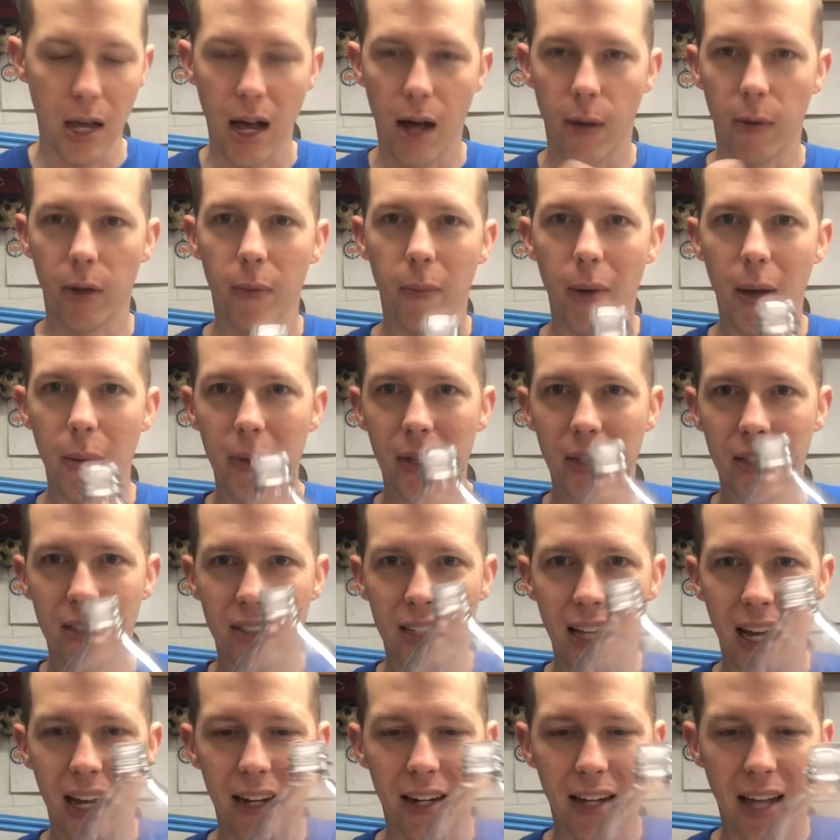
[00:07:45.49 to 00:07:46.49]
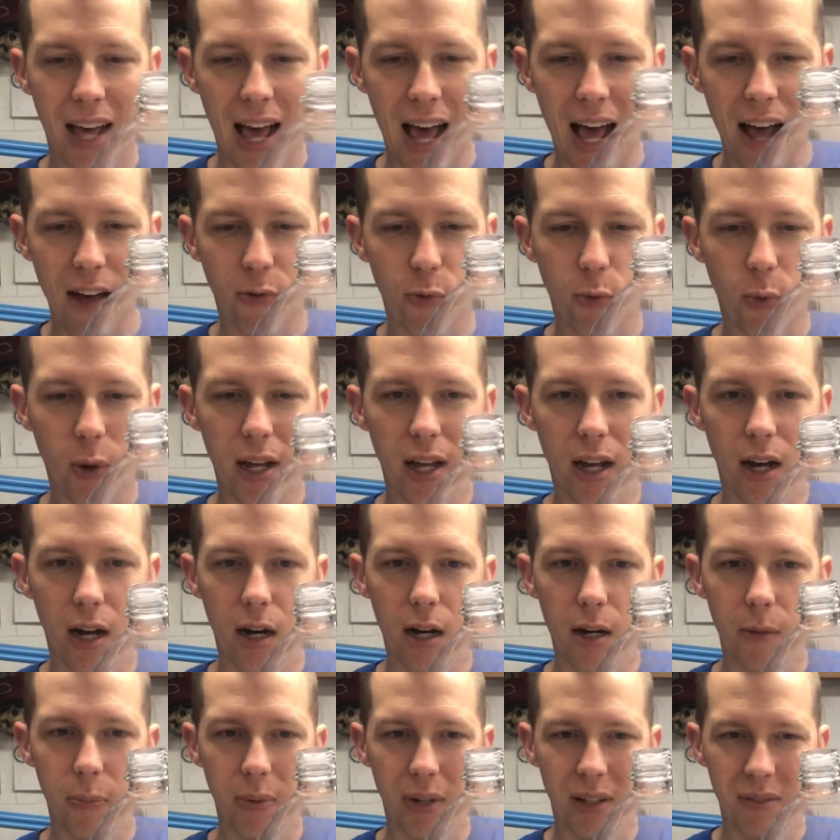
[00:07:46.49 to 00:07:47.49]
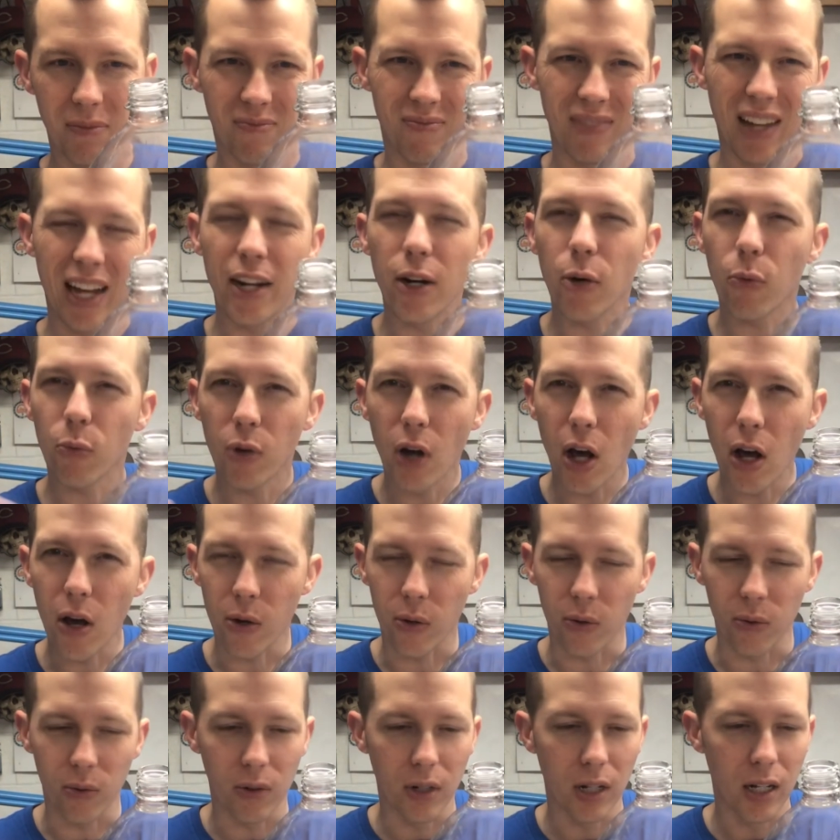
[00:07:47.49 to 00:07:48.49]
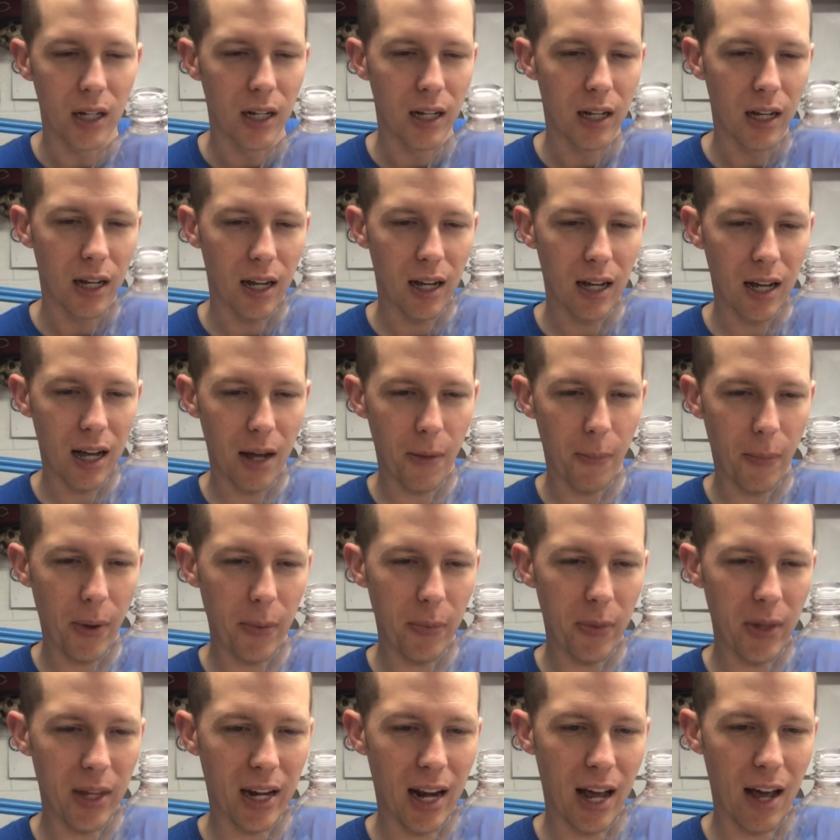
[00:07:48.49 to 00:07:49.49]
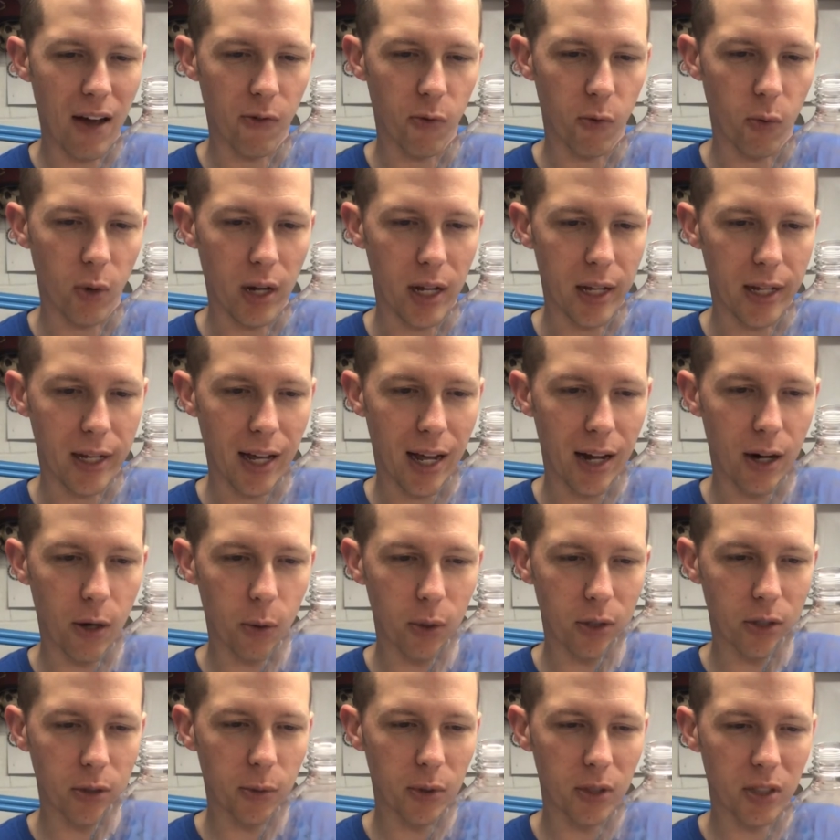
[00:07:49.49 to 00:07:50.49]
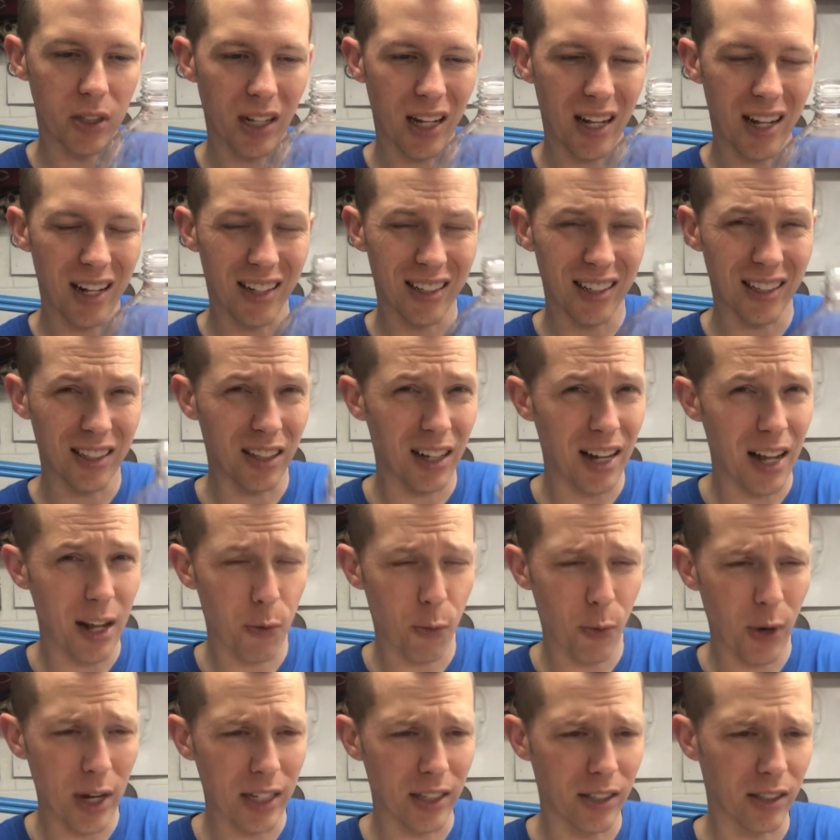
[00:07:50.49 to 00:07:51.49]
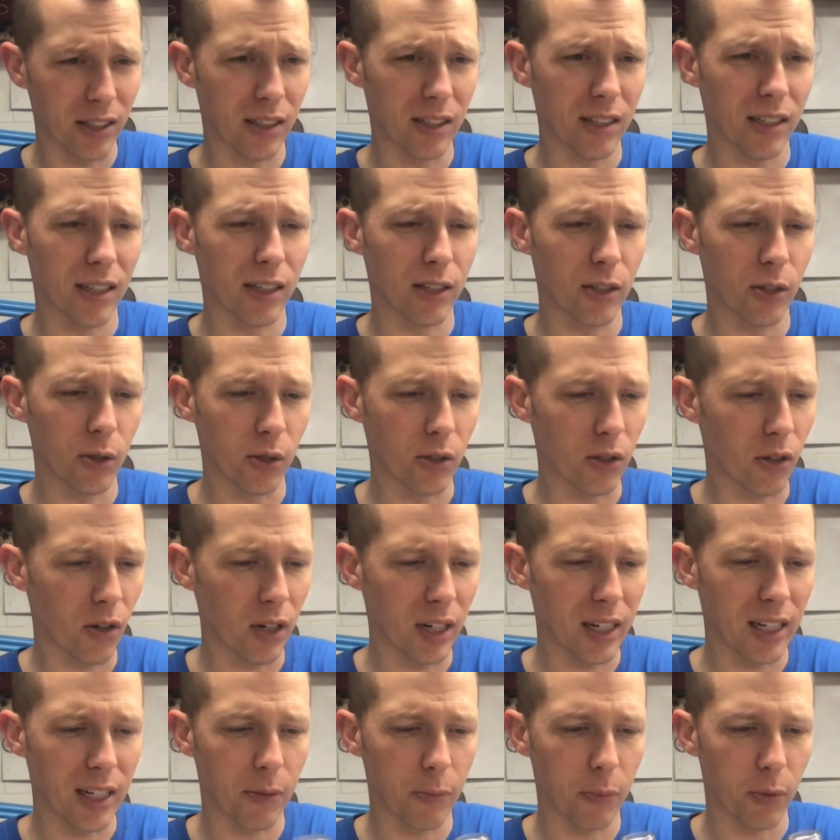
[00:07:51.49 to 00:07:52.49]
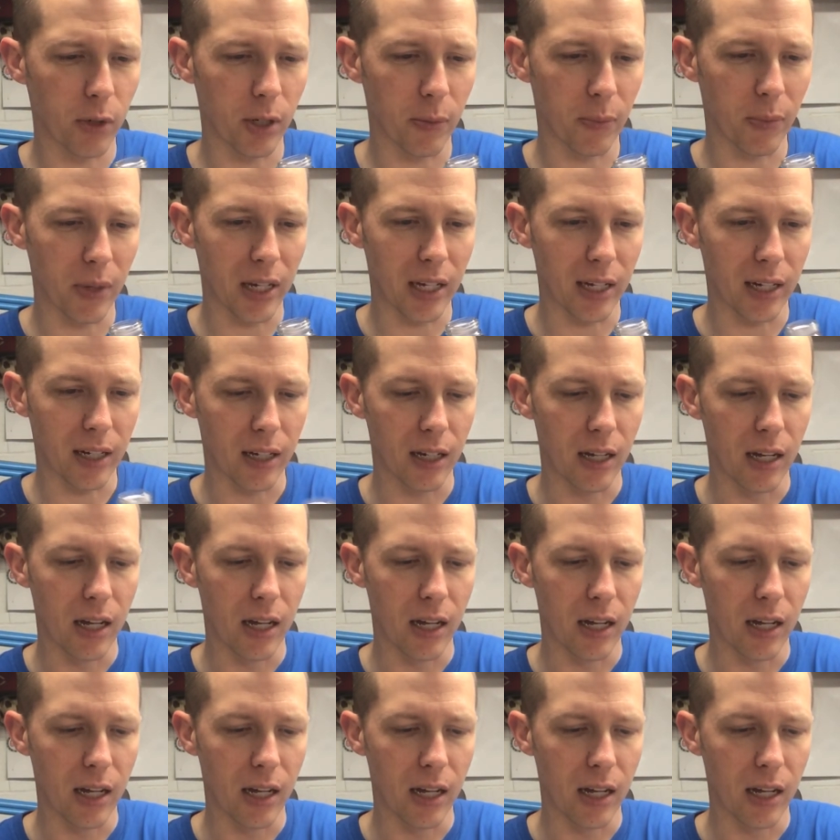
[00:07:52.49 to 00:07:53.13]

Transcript: I think maybe the sand halfway up. I don't know. I'm thinking halfway. I don't want too much sand because that's going to add weight to this thing too. It's already getting pretty big.